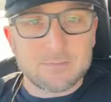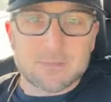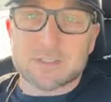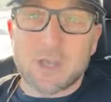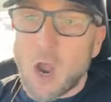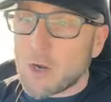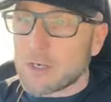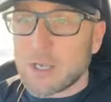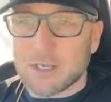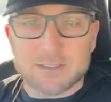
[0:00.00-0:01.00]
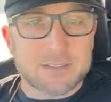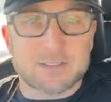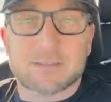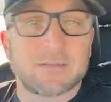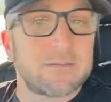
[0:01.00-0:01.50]

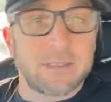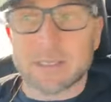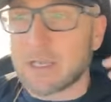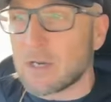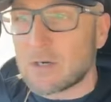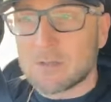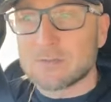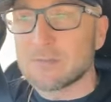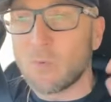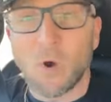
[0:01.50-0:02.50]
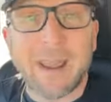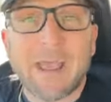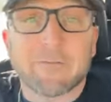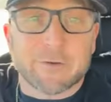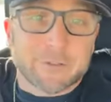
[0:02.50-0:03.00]
stardust, you know,
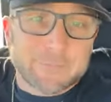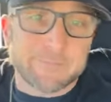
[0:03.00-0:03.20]
whatever.